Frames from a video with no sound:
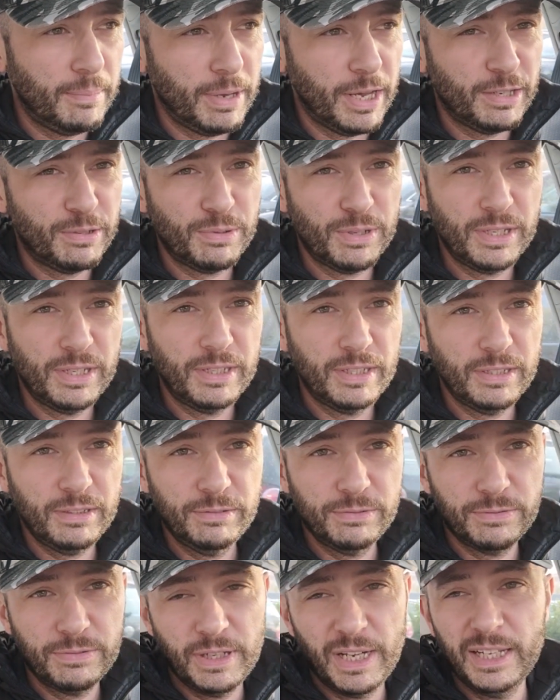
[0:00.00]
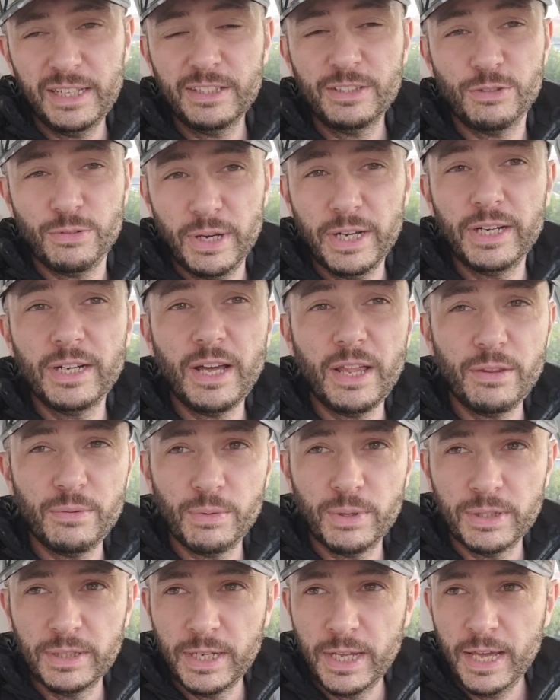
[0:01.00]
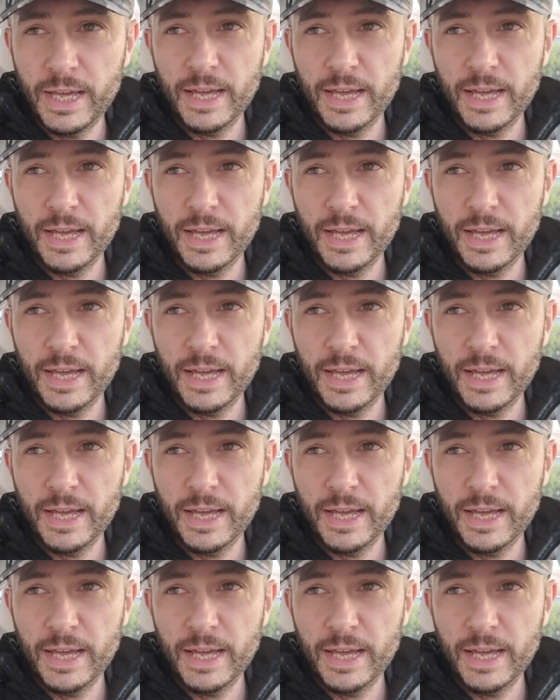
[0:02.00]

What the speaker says: battery enough, I'll try another one